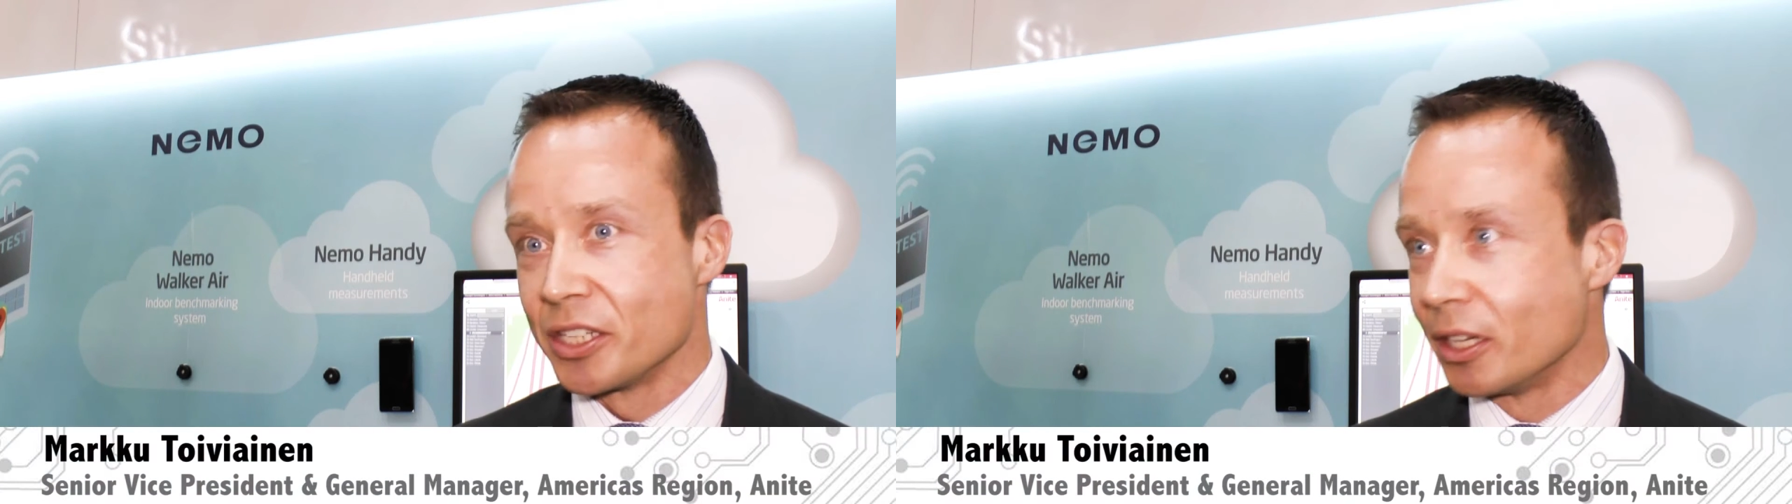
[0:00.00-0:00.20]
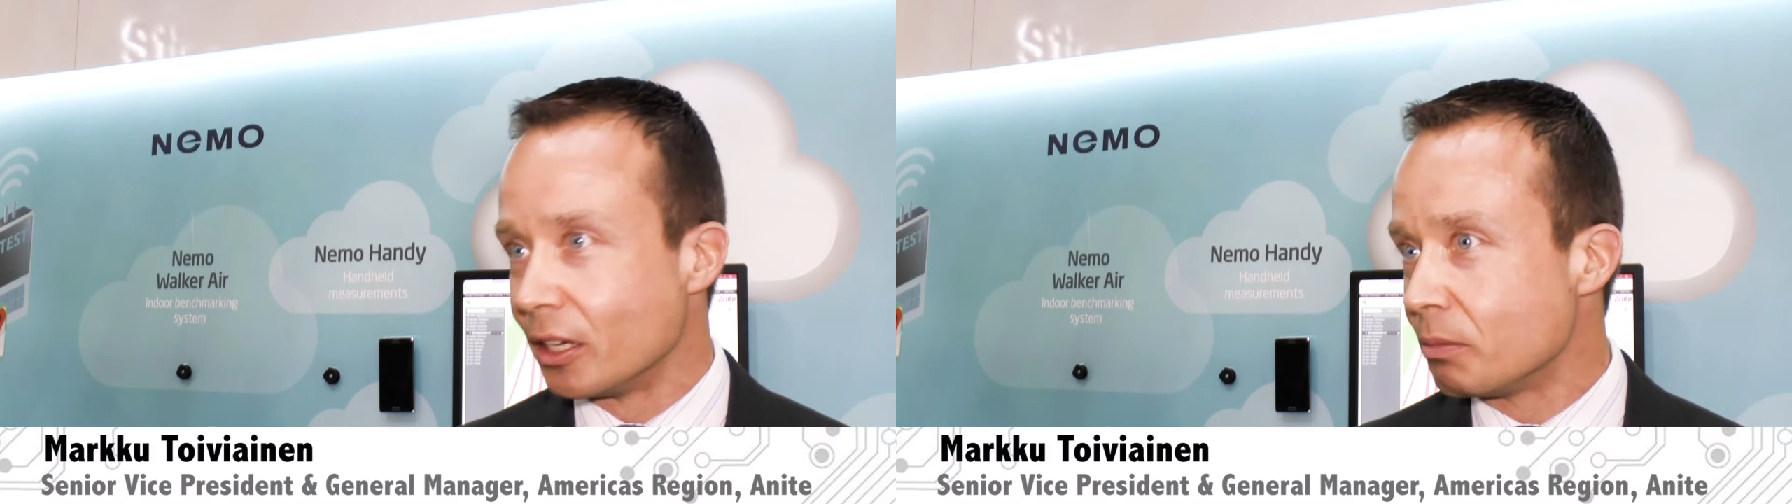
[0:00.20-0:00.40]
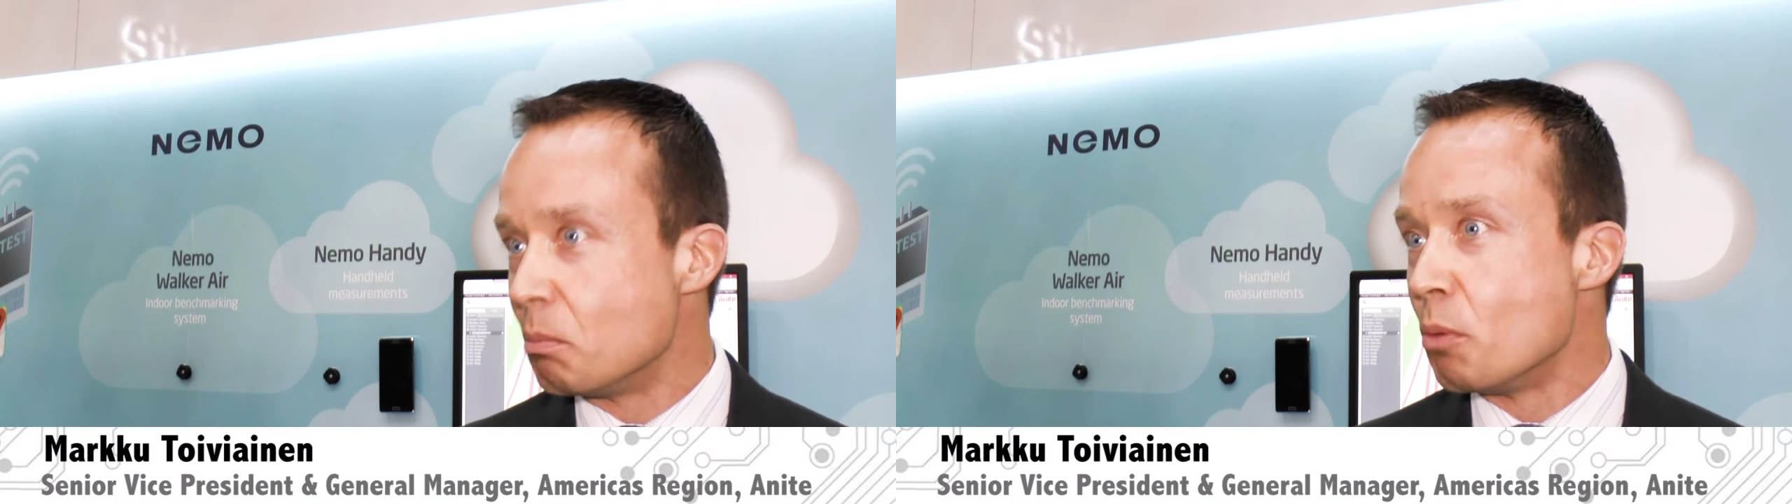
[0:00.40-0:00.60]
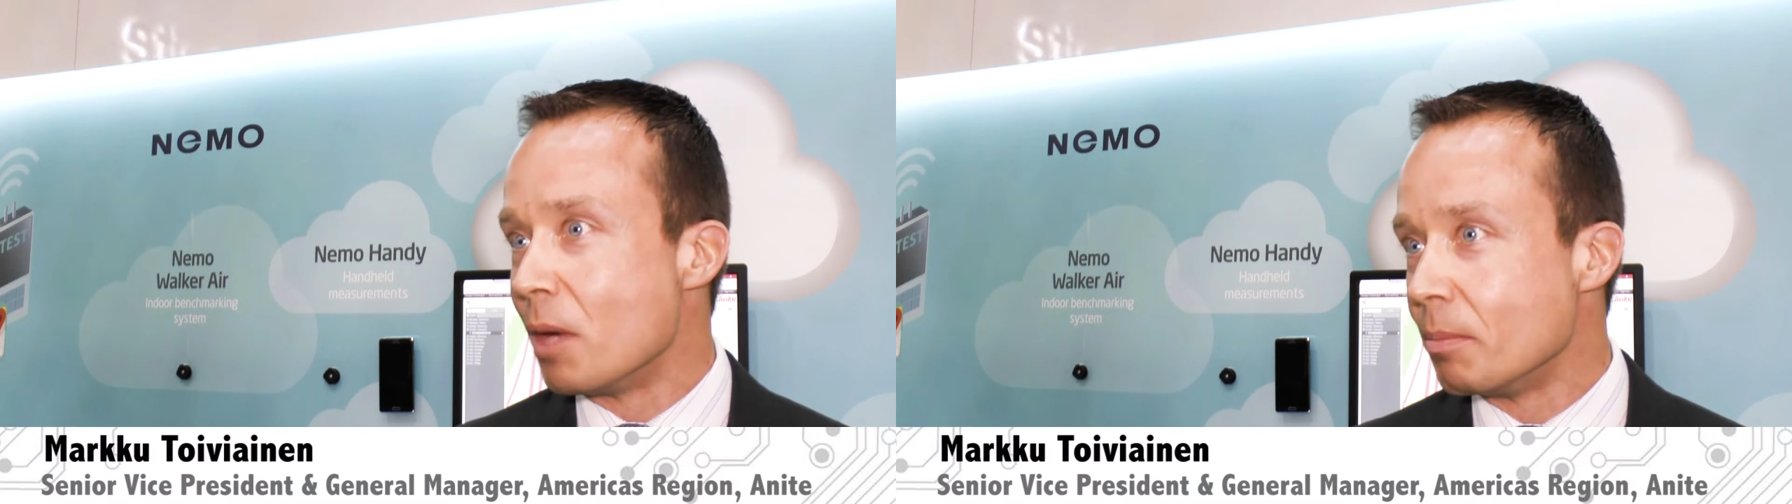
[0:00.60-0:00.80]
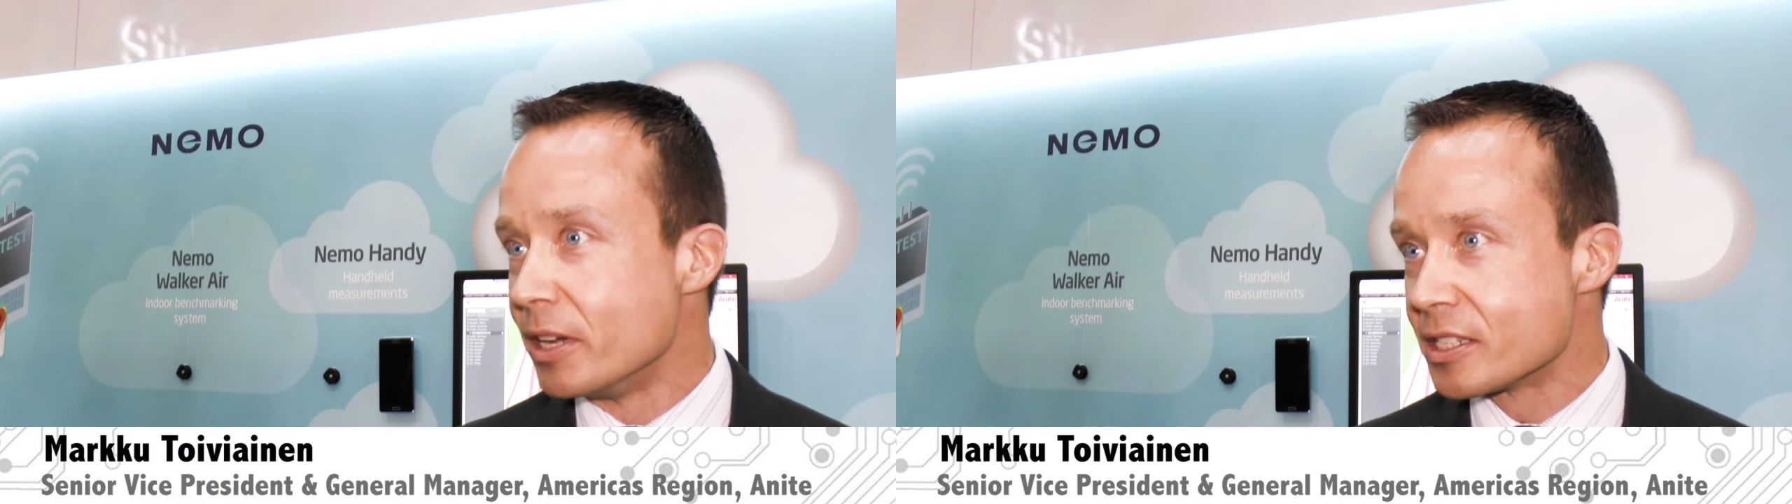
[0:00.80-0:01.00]
uh,
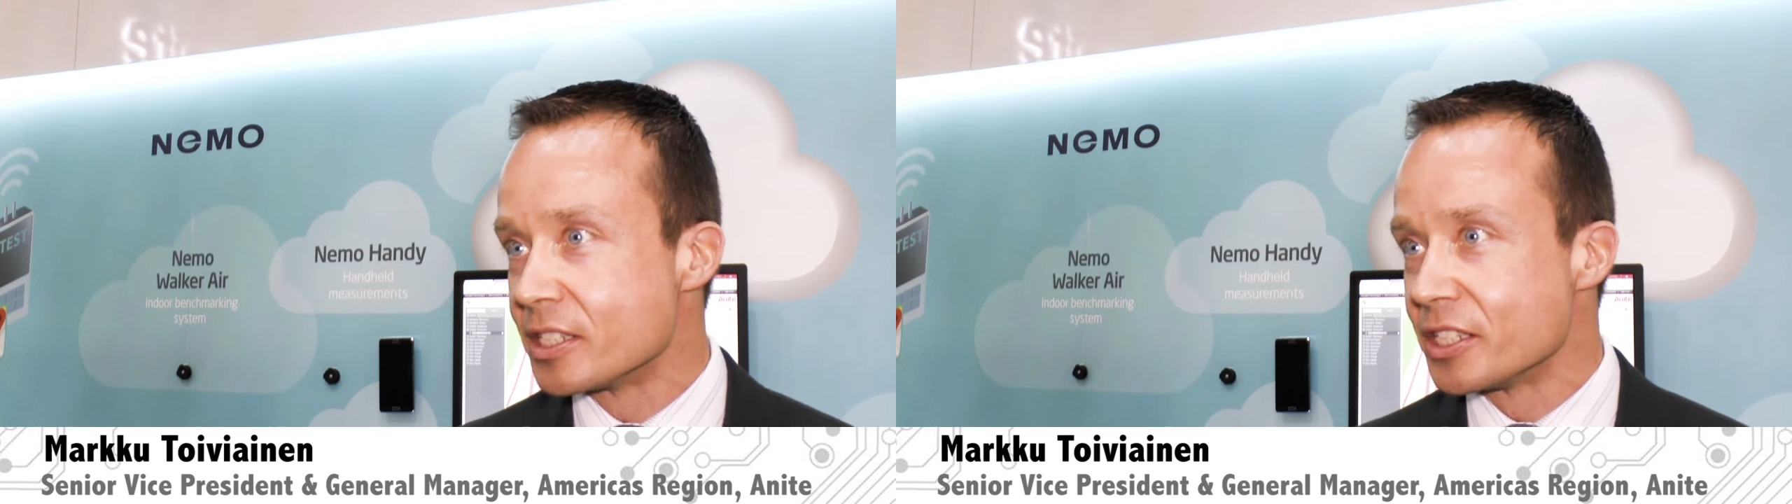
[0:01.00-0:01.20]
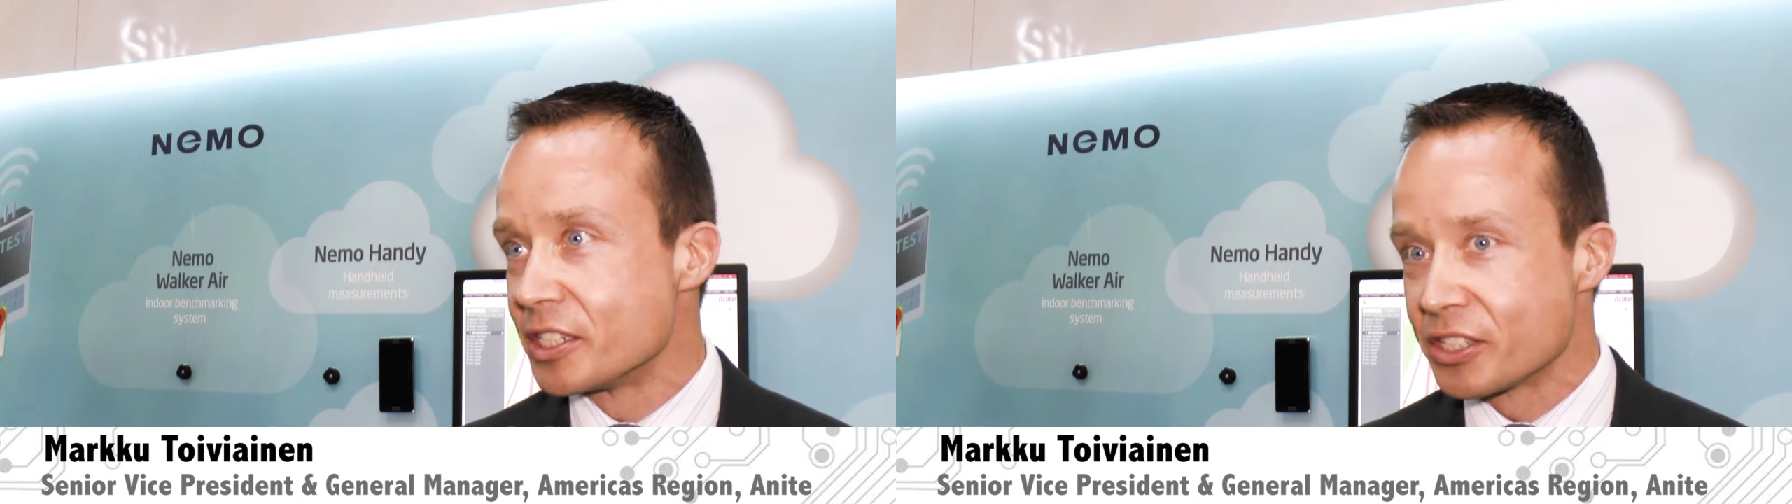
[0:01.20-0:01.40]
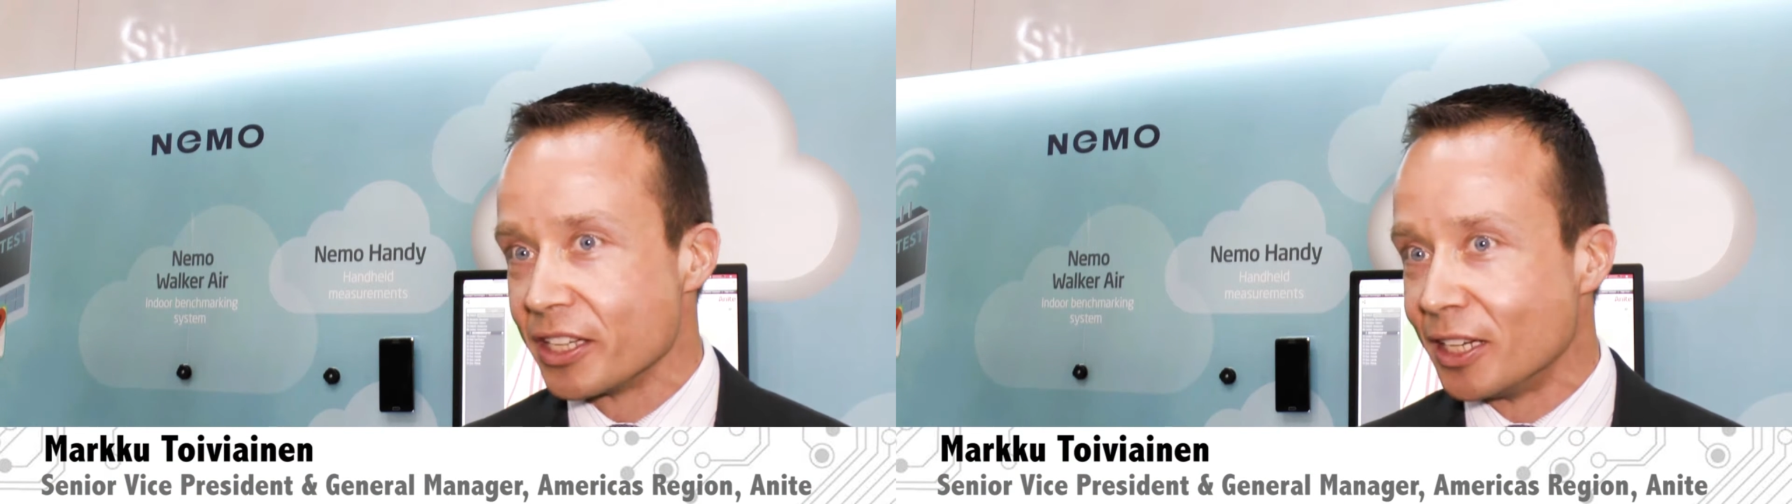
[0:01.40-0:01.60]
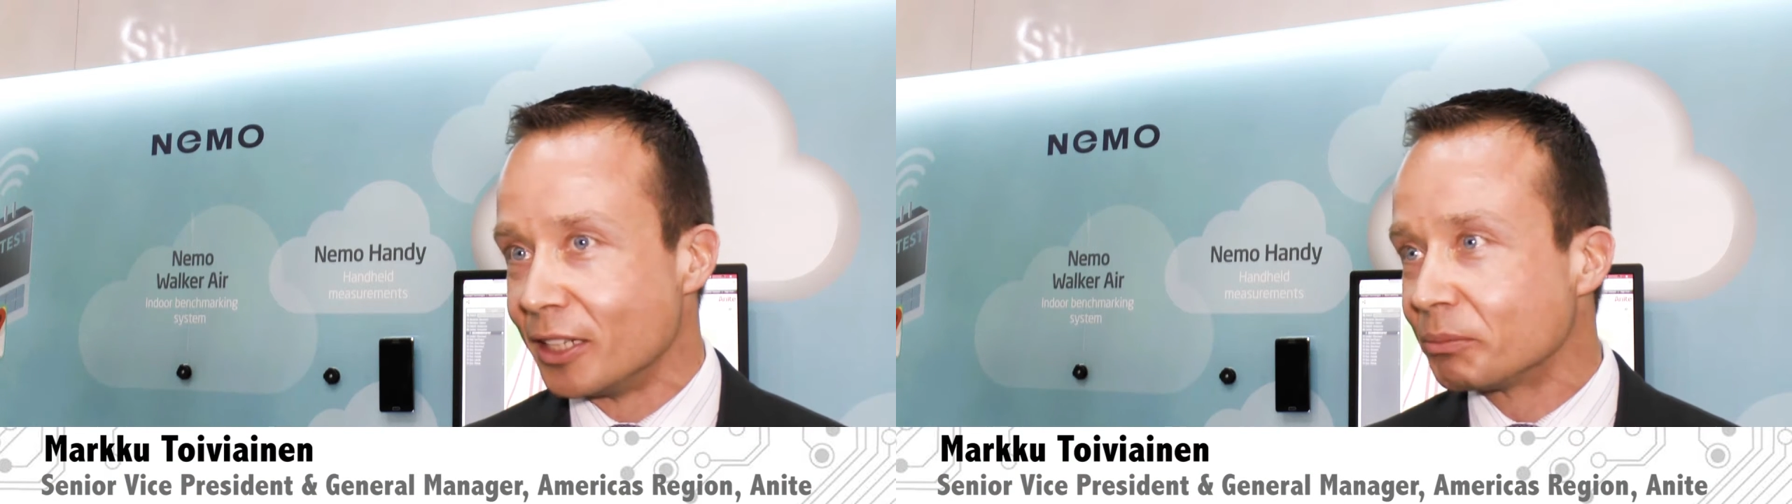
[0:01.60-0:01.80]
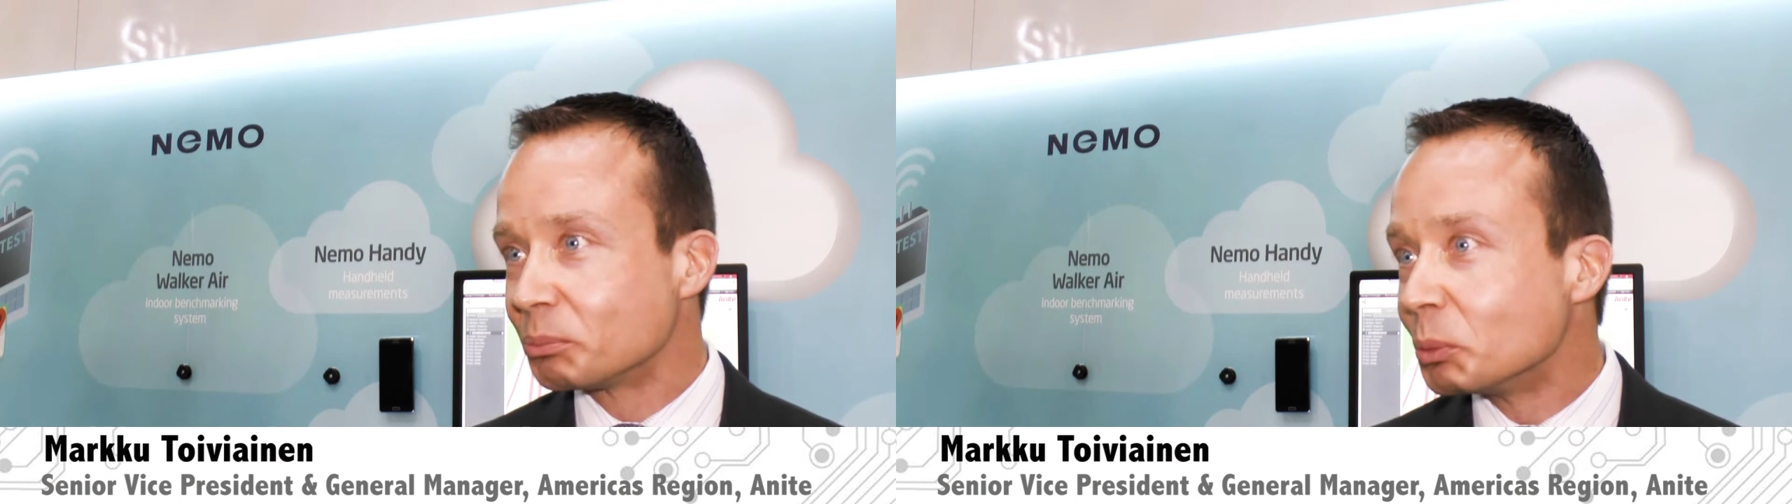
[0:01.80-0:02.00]
mobile business is still